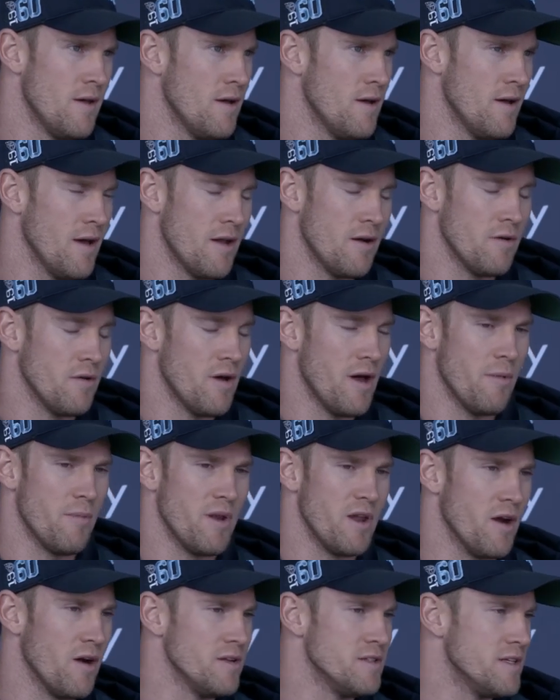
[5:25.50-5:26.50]
uh, I don't know how
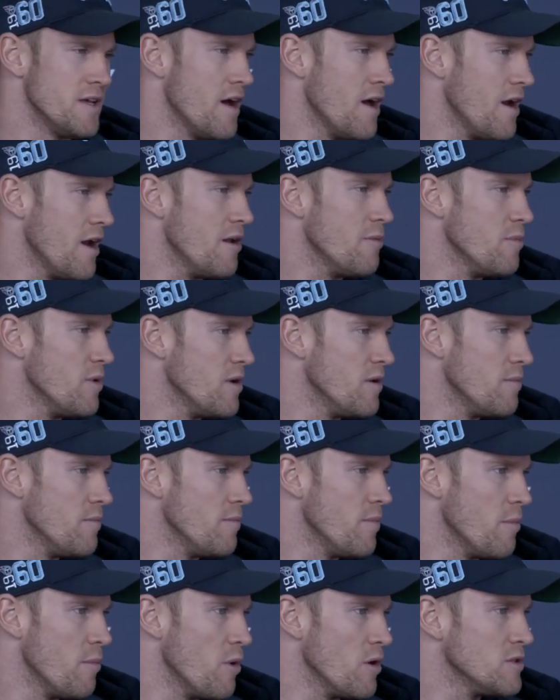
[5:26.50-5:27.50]
many yards he got on it, but
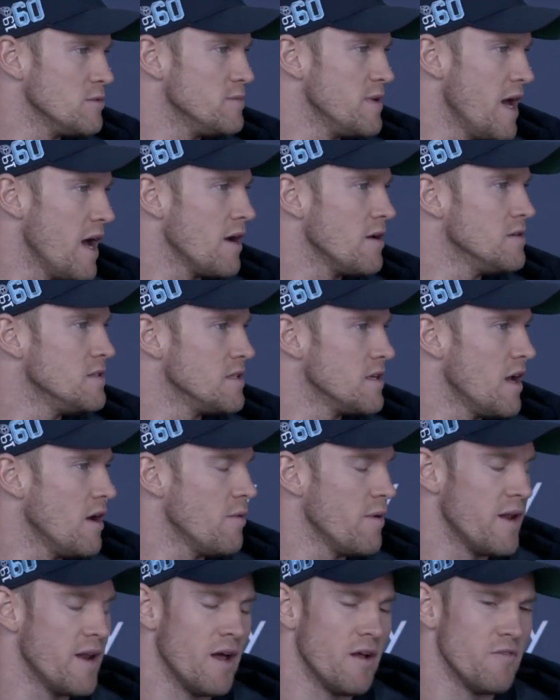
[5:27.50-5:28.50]
but broke some tackles and got
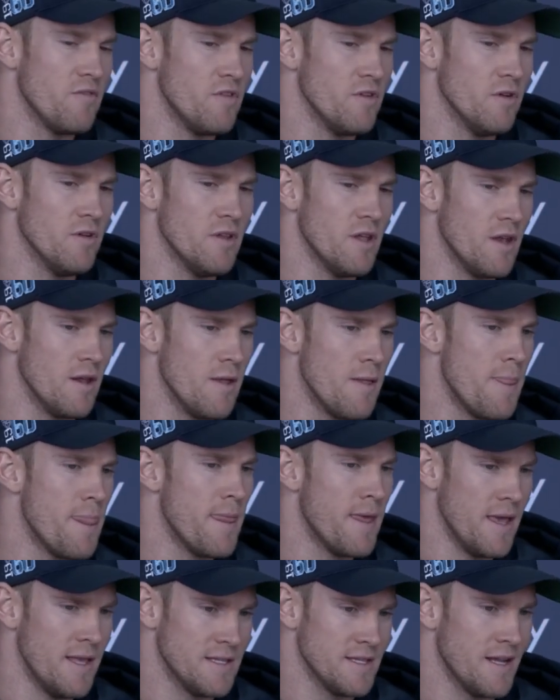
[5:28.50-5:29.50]
way downfield, and
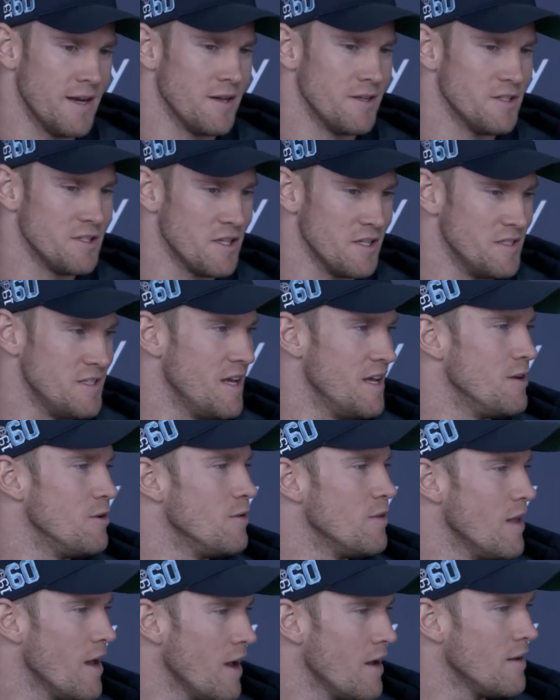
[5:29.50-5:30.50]
he's kind of just
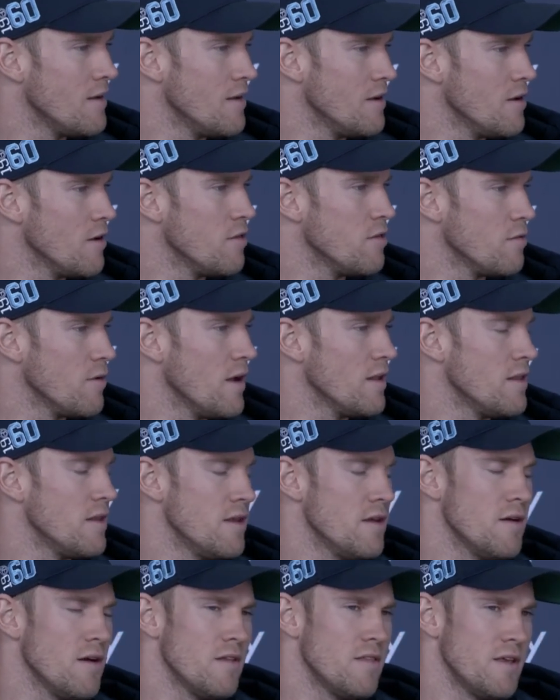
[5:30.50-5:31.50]
continued that you know throughout the
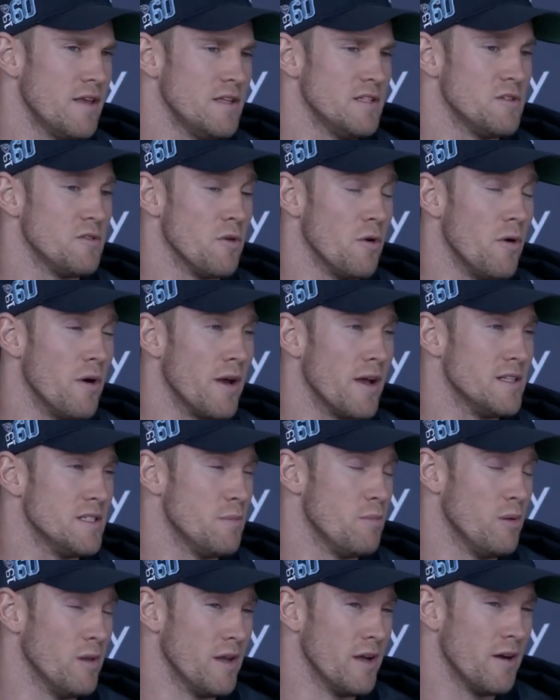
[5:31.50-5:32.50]
year. I think he's growing as a
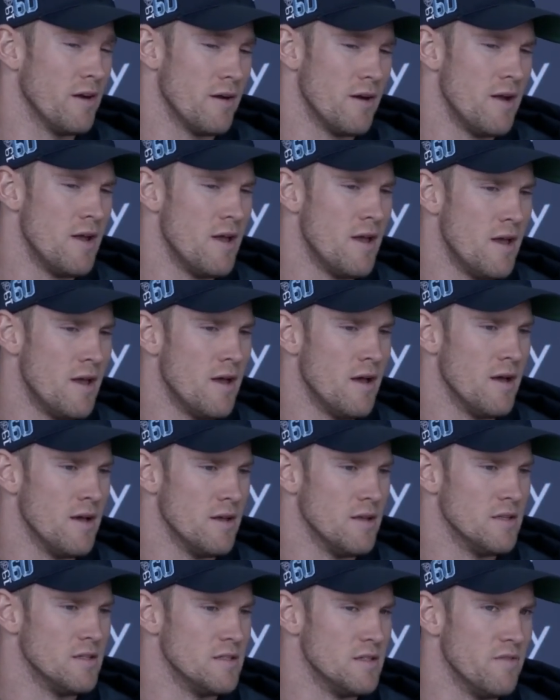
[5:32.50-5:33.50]
player,
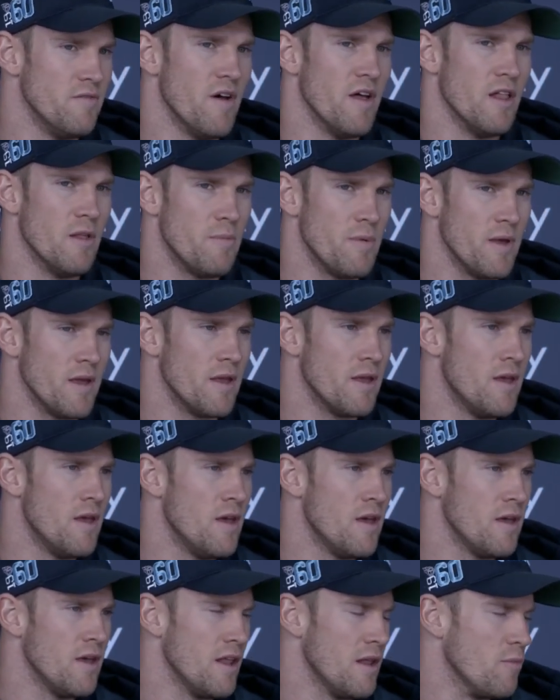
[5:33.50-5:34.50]
uh, developing,
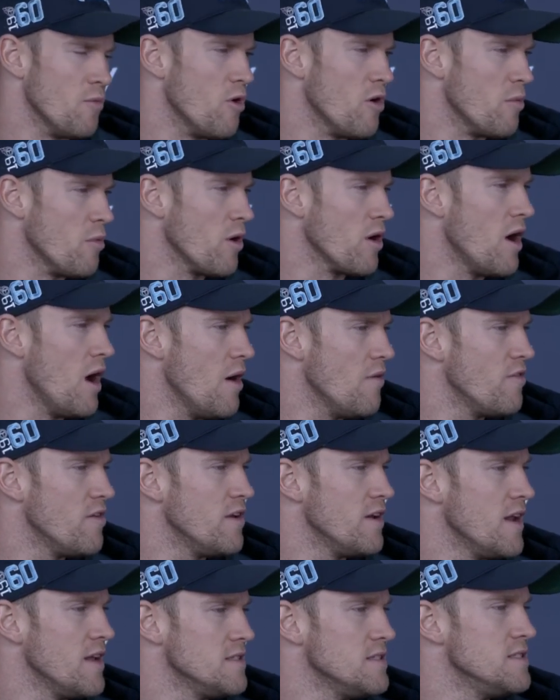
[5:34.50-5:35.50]
getting more and more
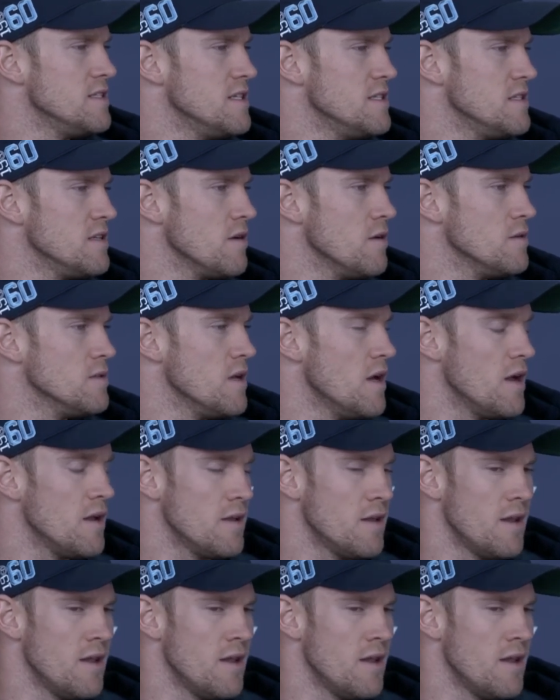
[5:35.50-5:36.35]
confident as the season goes on.